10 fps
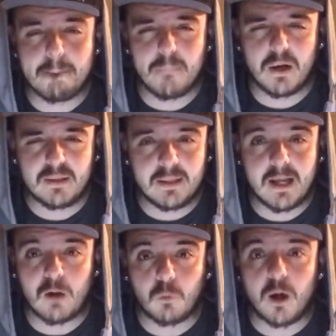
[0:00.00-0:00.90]
Monday
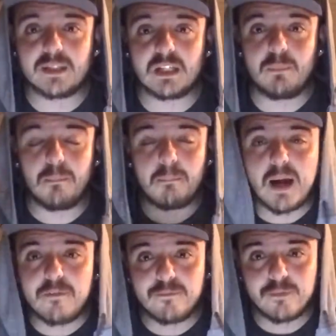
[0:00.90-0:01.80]
Night Raw. It's going to be
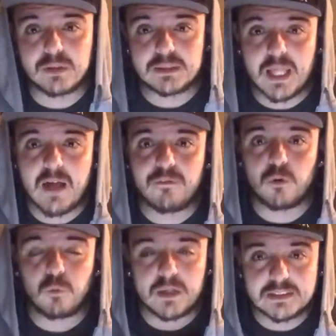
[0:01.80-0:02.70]
my first
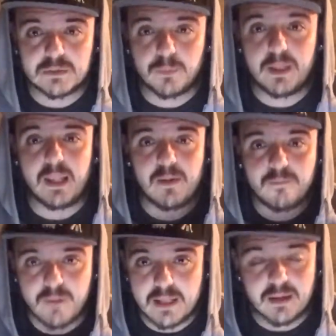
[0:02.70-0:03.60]
ever wrestling
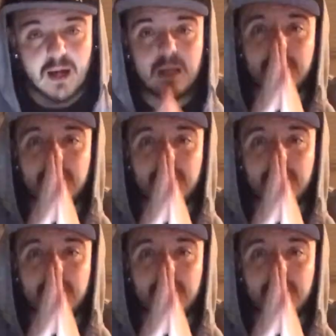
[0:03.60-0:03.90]
event. I